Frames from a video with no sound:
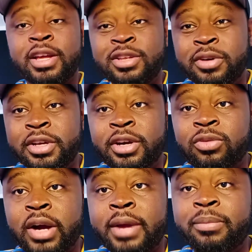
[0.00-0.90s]
you in your
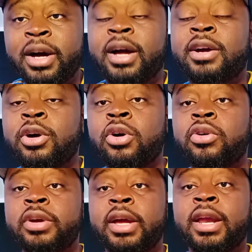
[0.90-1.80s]
right mind, go
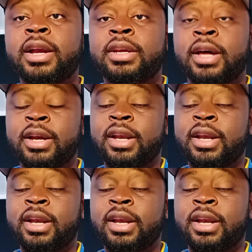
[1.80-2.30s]
create another